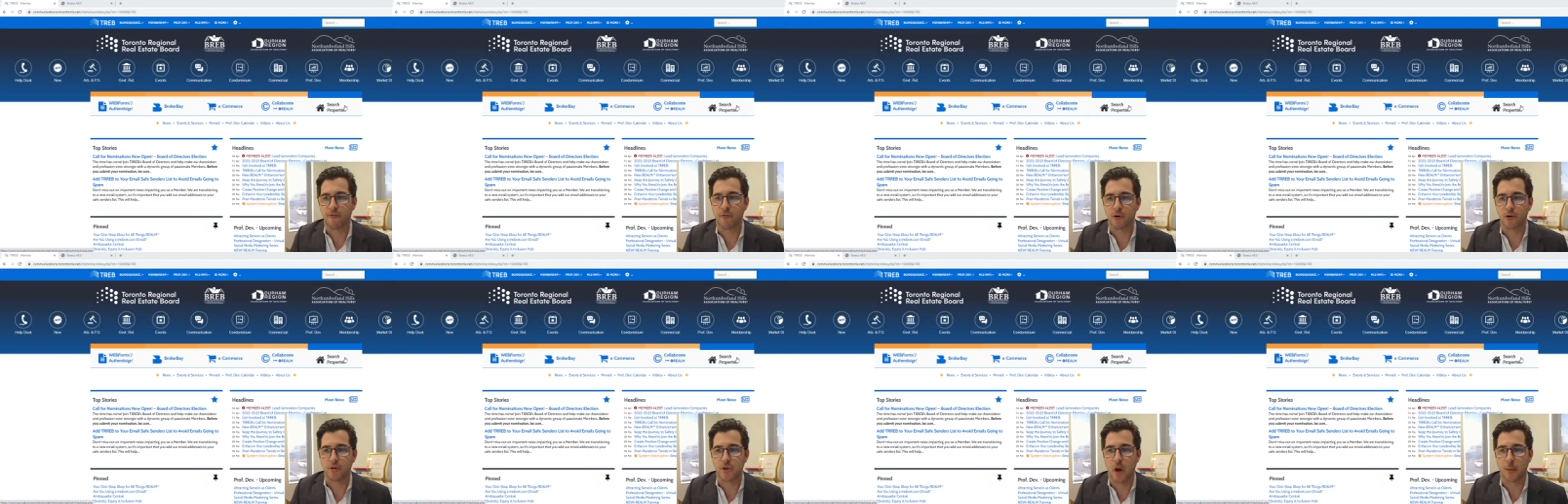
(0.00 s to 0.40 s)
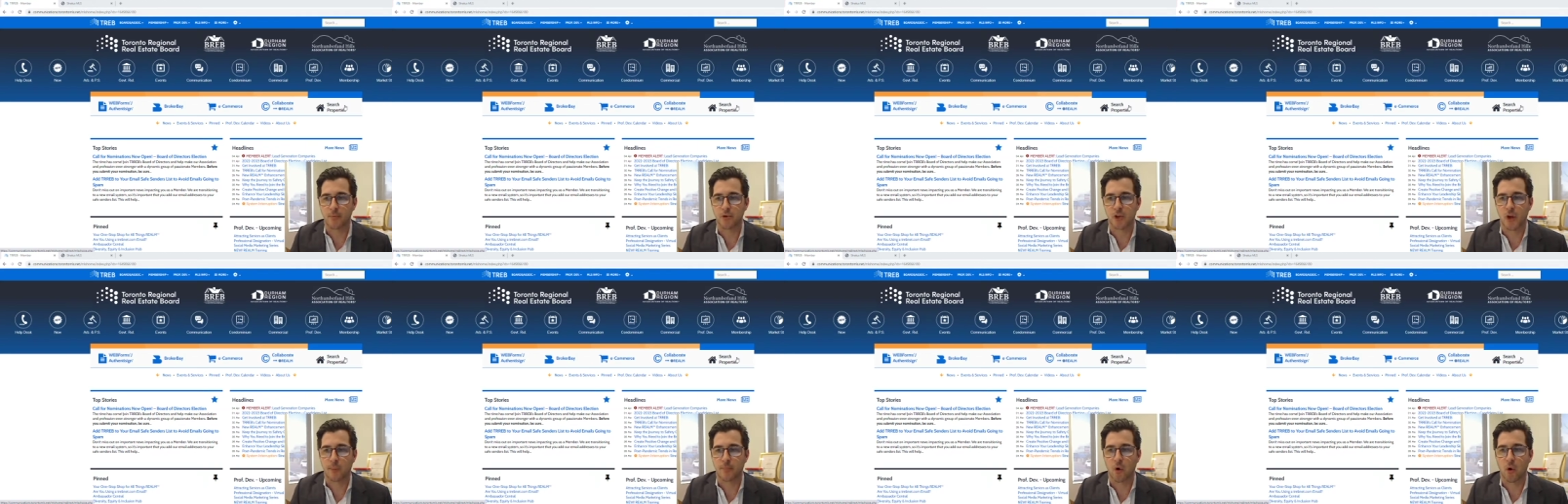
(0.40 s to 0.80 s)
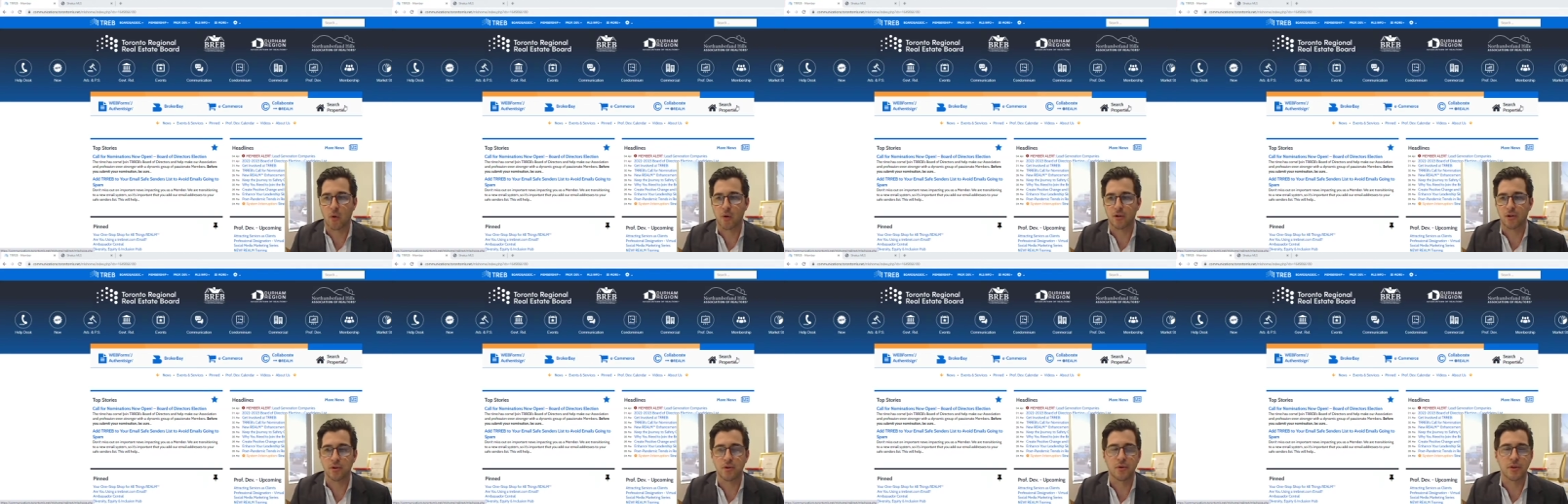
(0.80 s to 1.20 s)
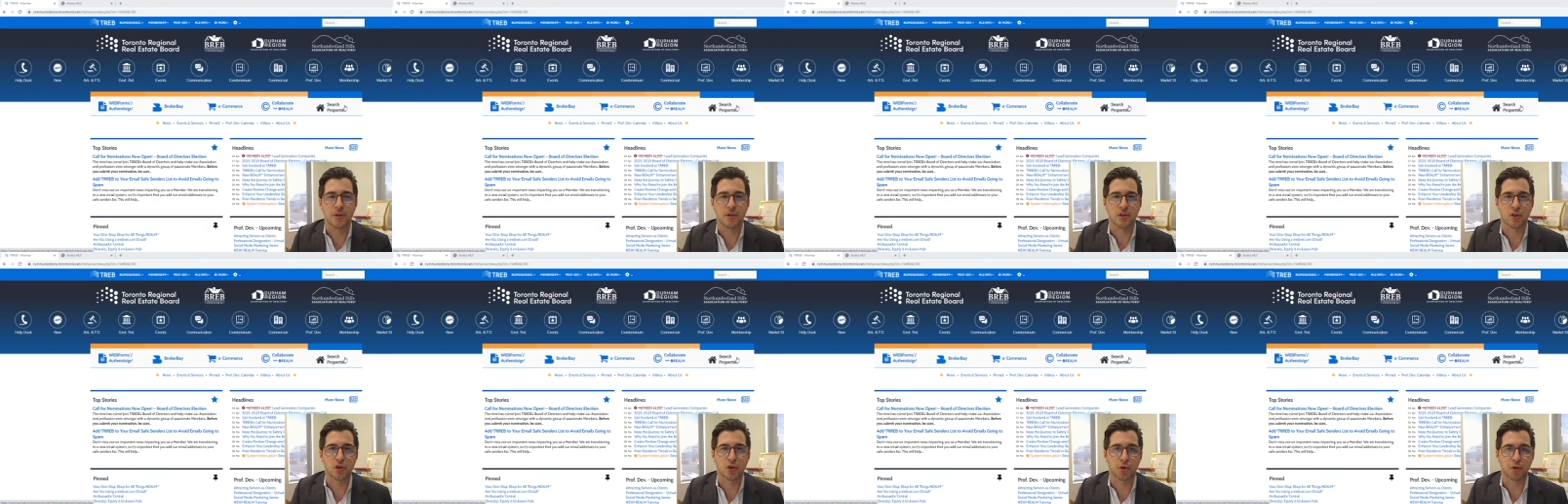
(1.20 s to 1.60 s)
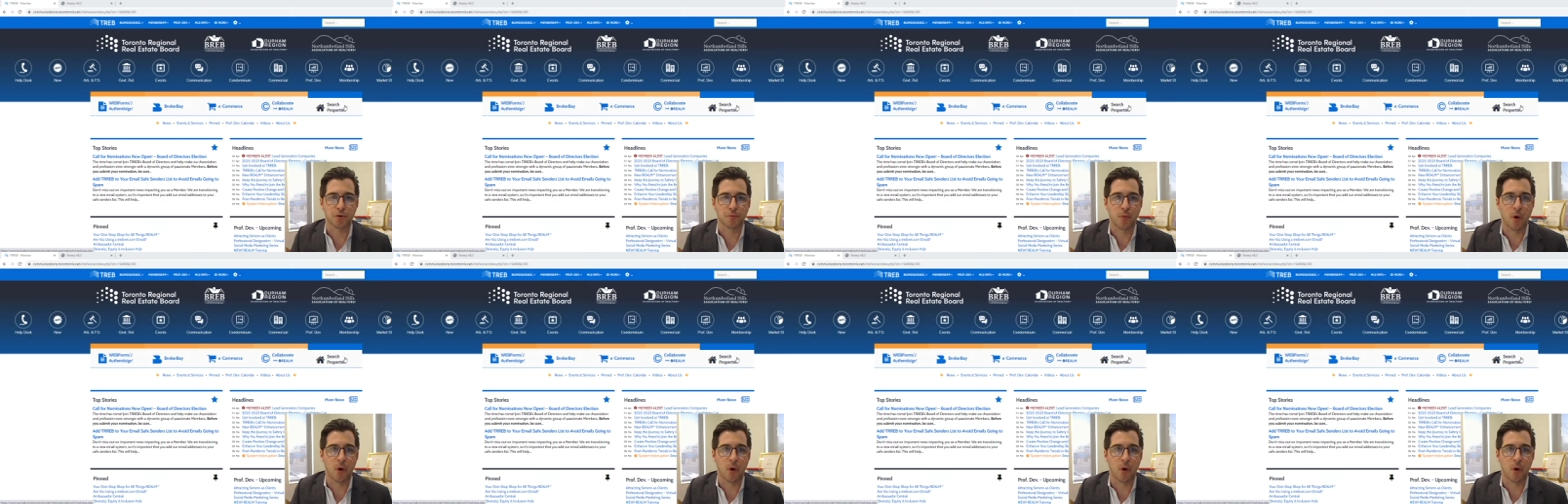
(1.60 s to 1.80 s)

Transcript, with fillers: First option I'm going to is search